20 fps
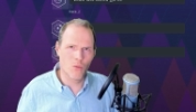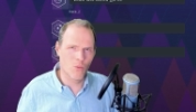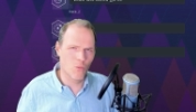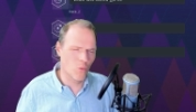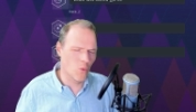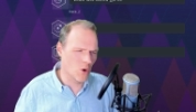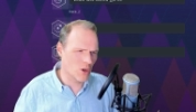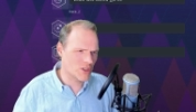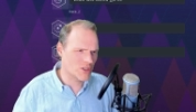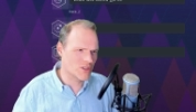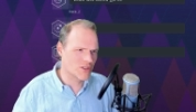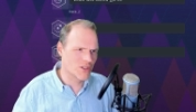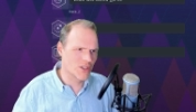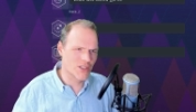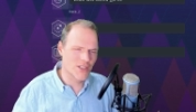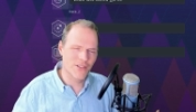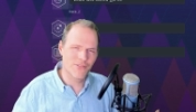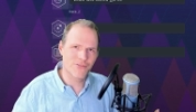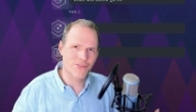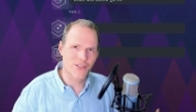what the
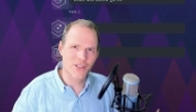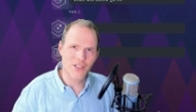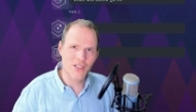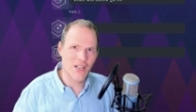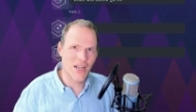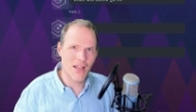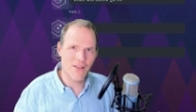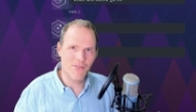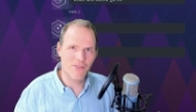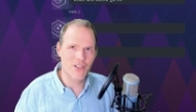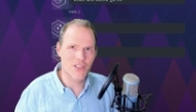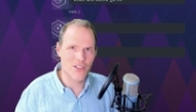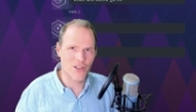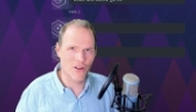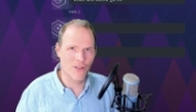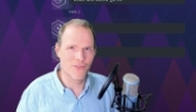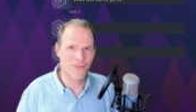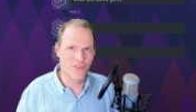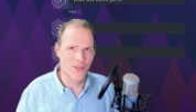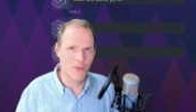different levels
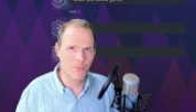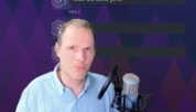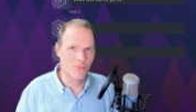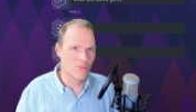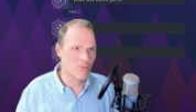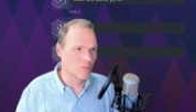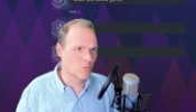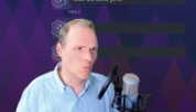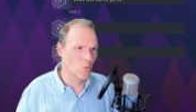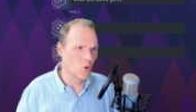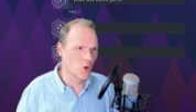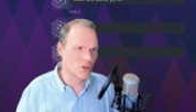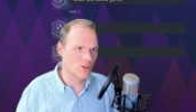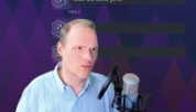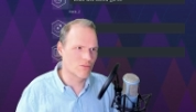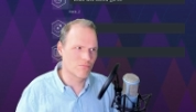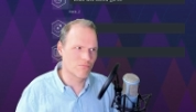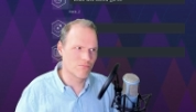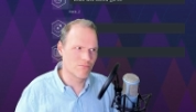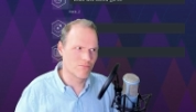of them would
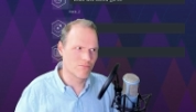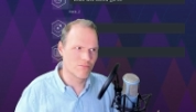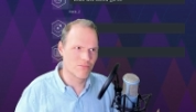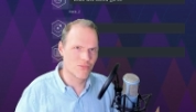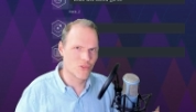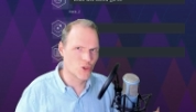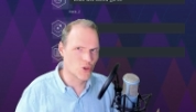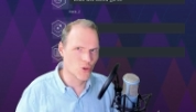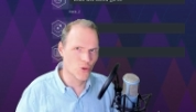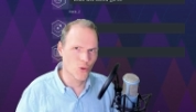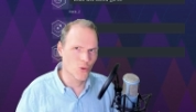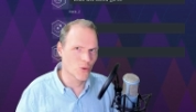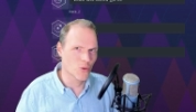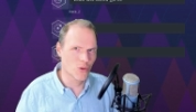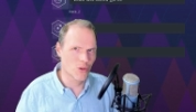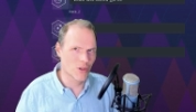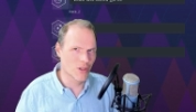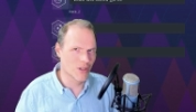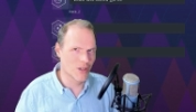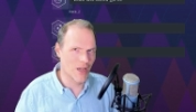do
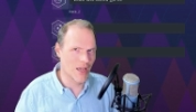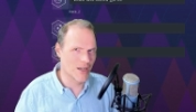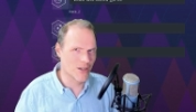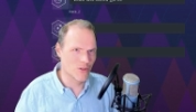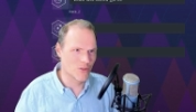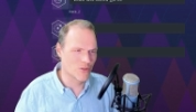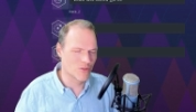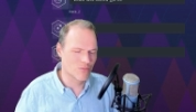and